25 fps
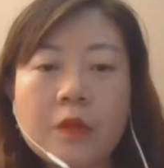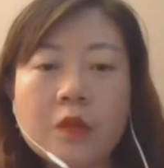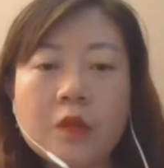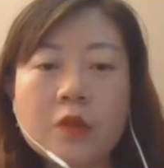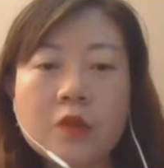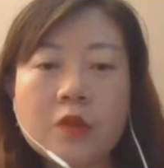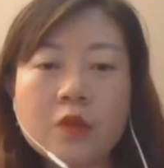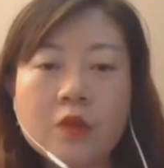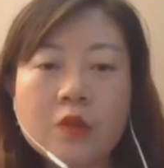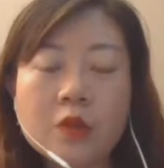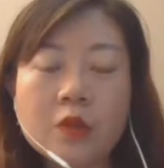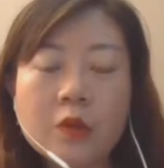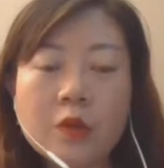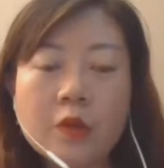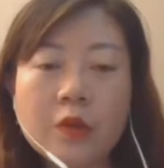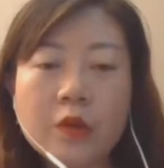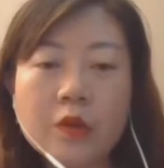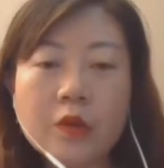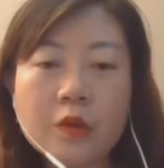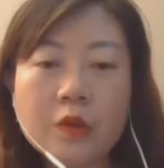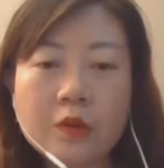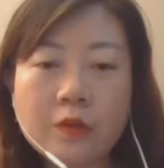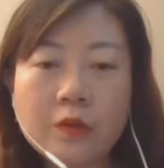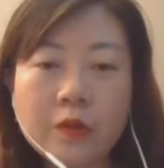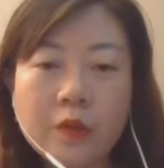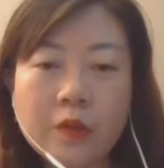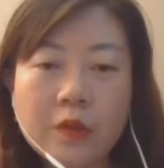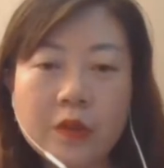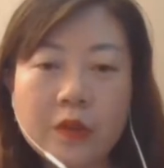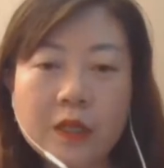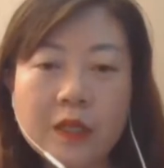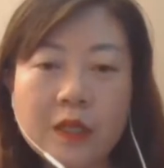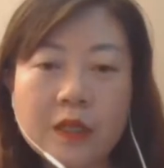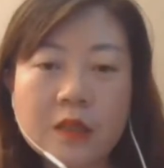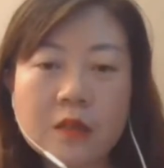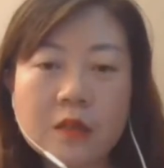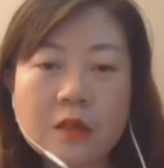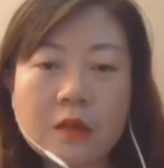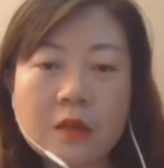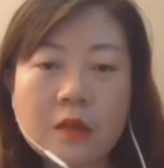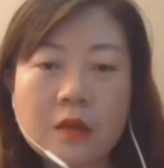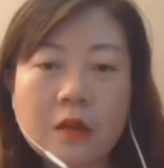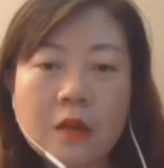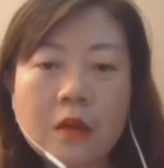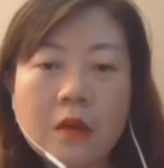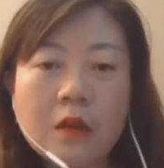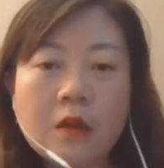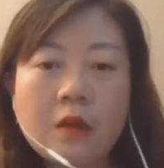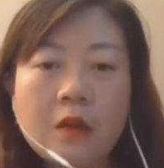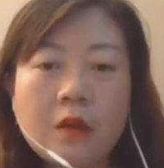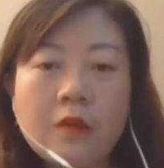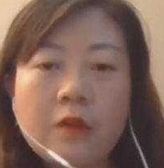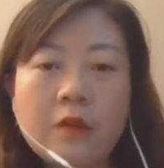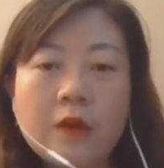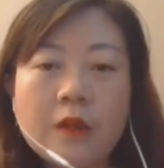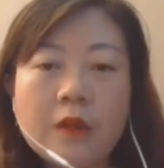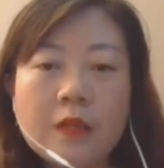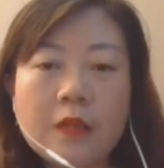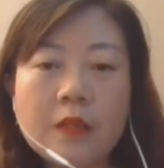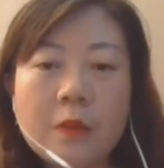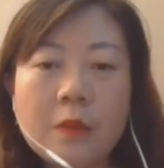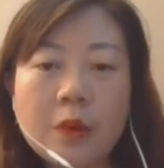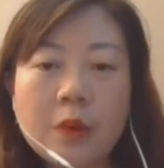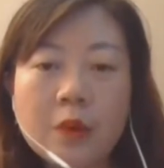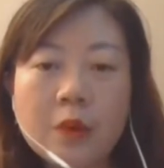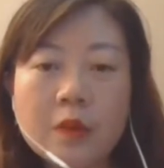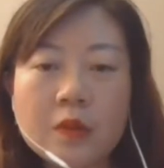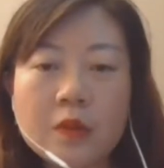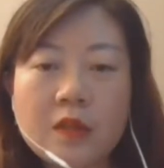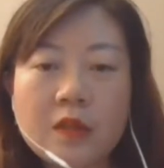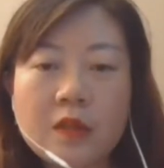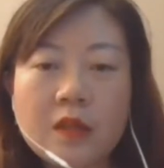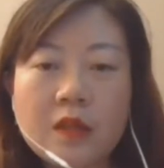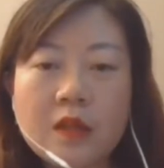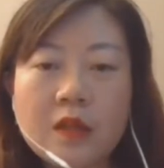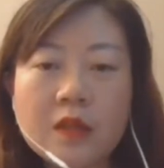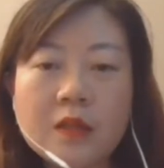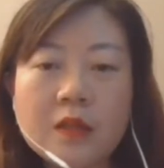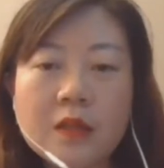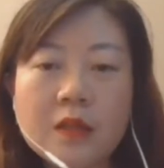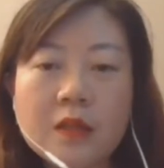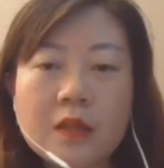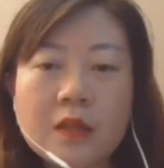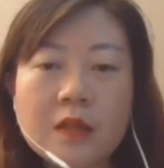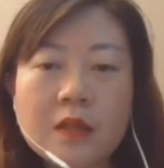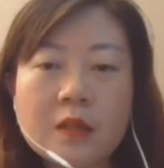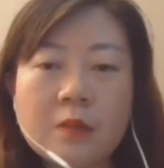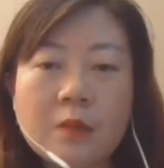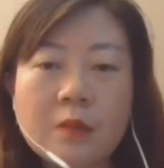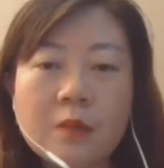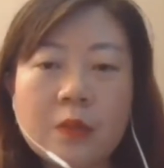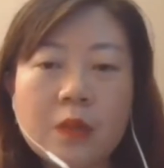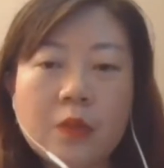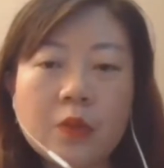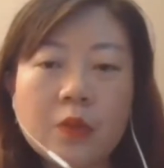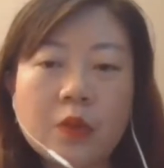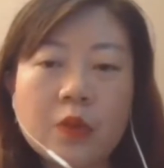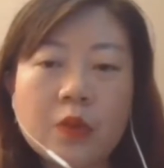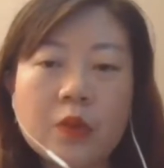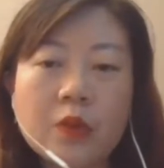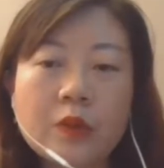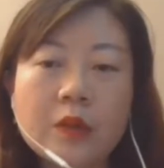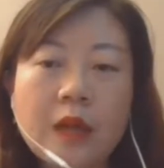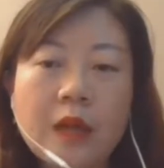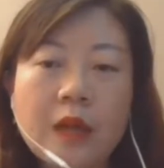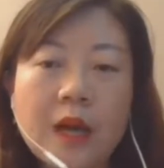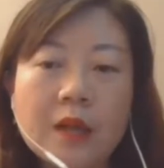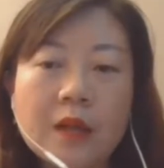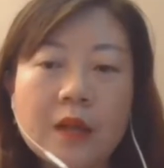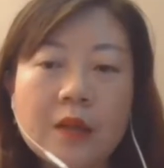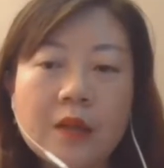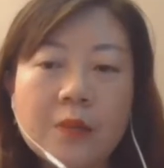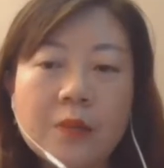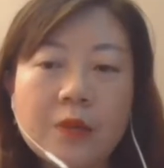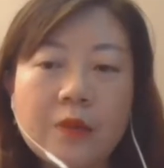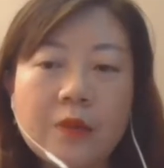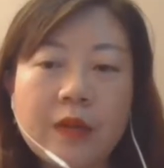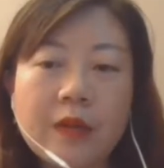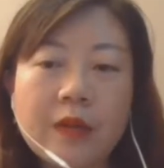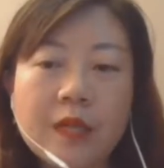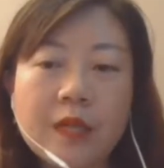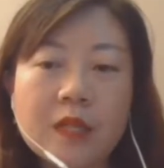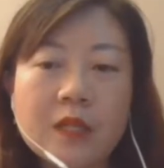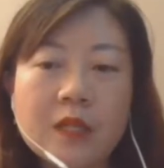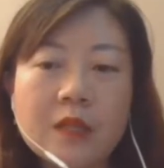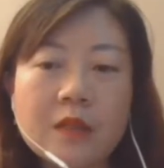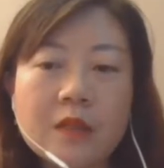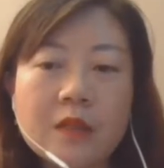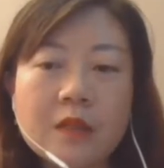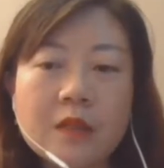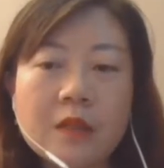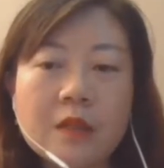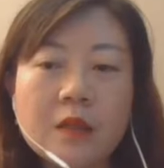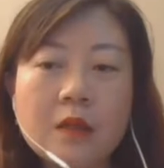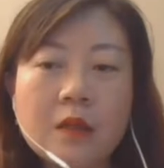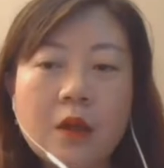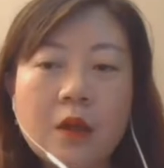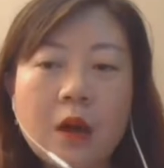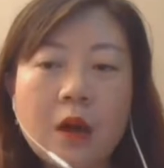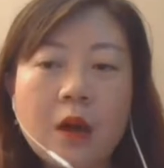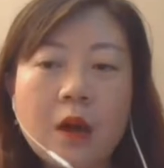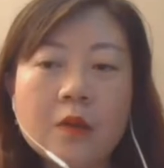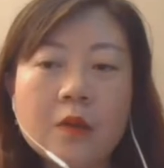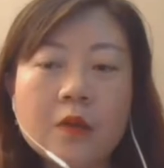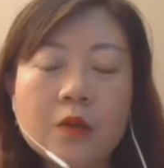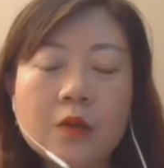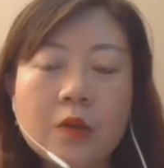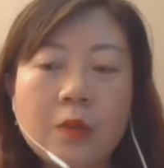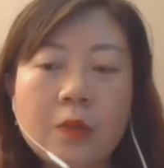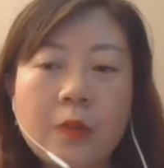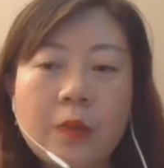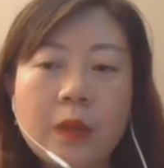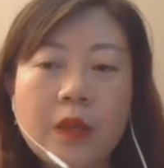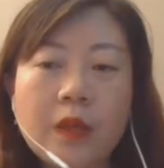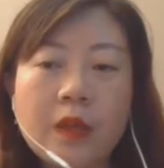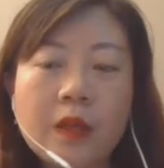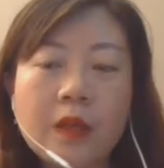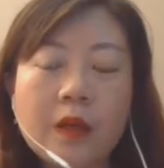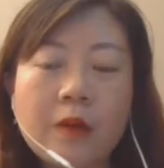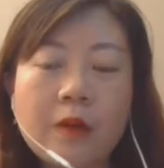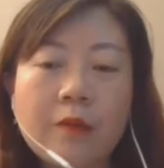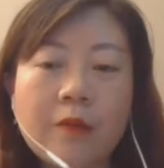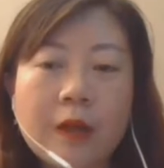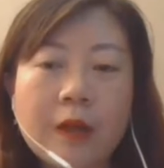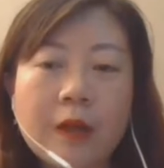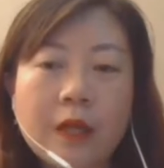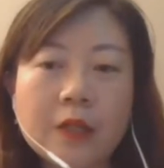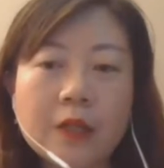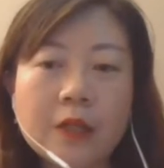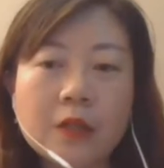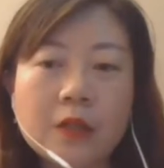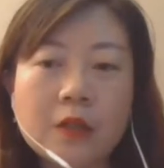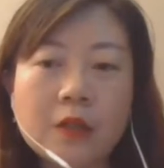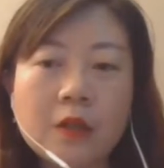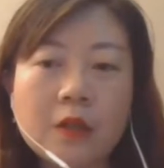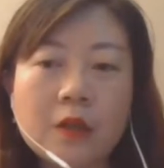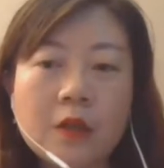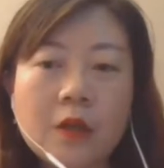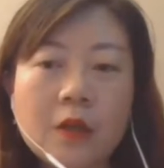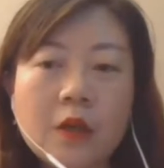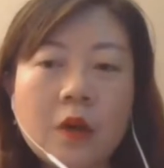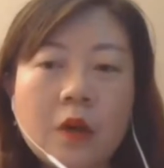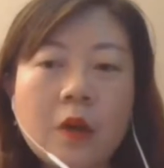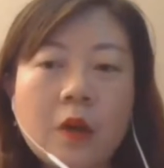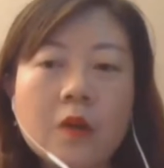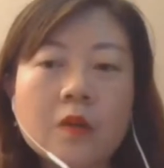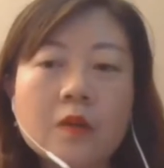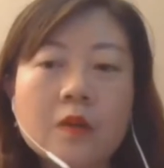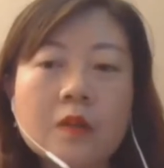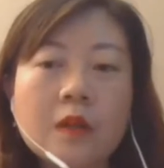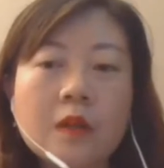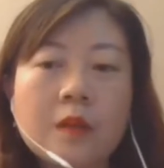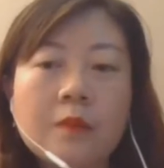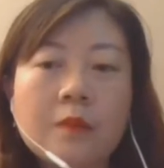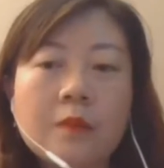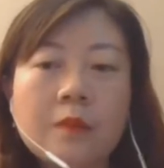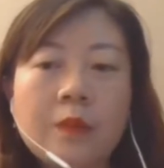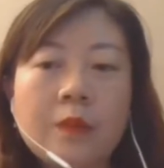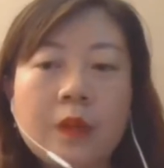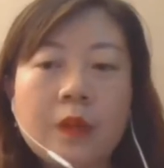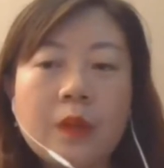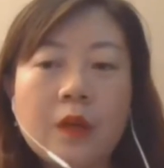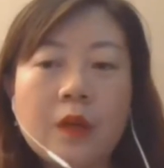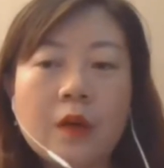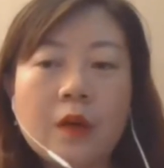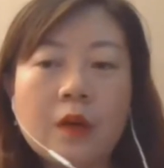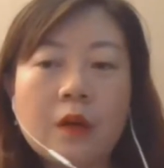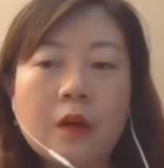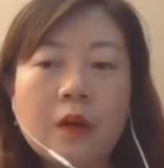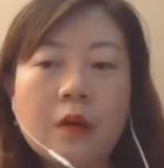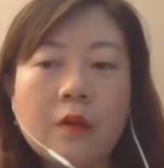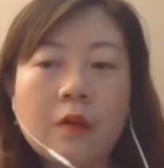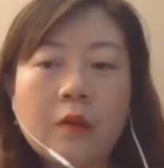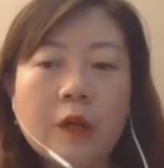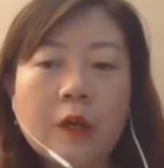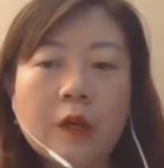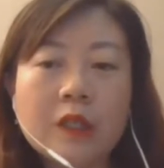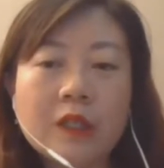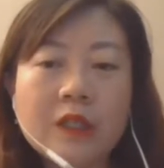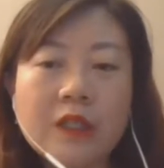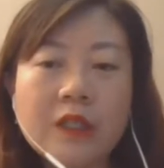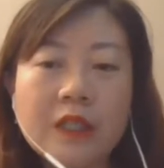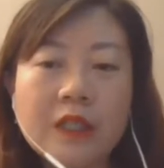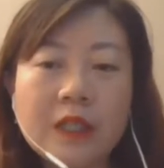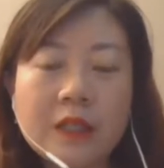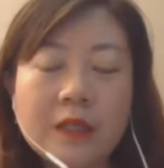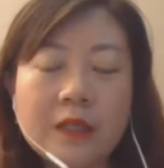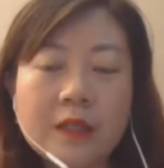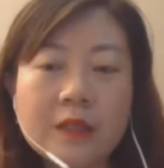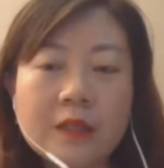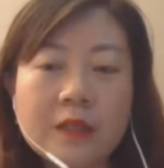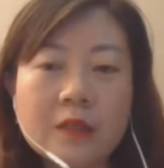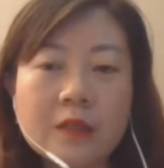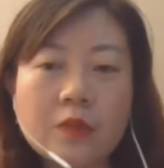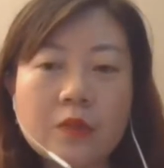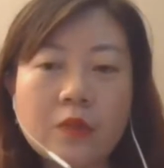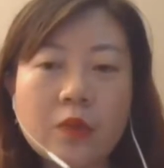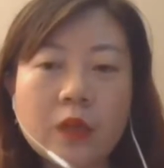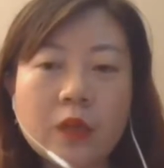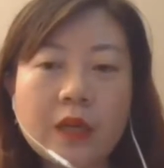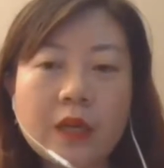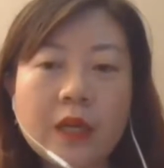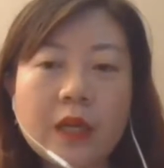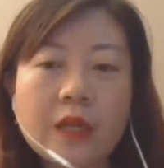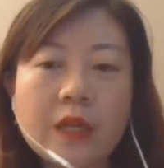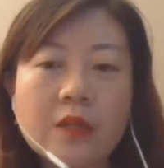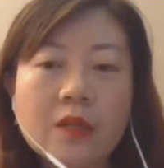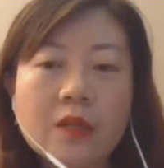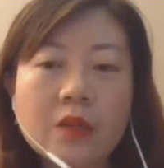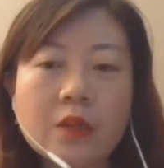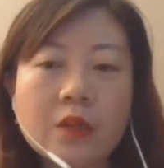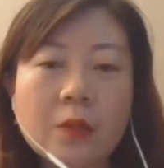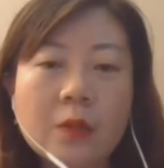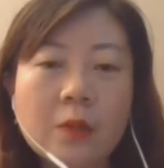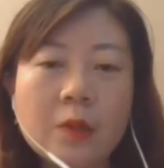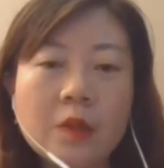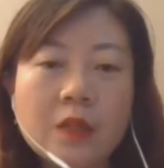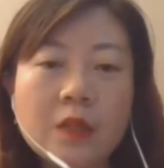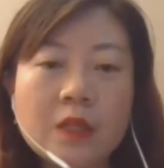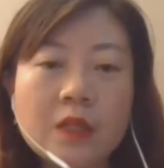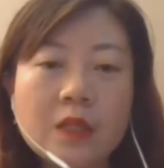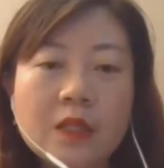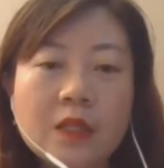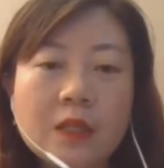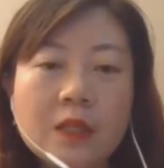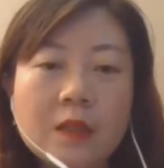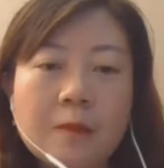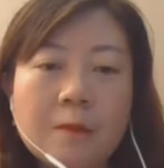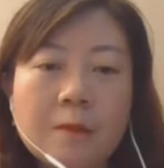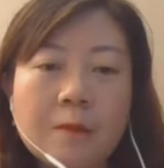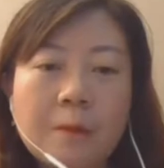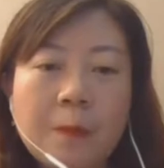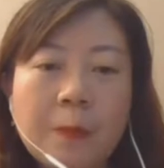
social usefulness, for example, nurses, but could other professions also be a factor, or some volunteers working in the community?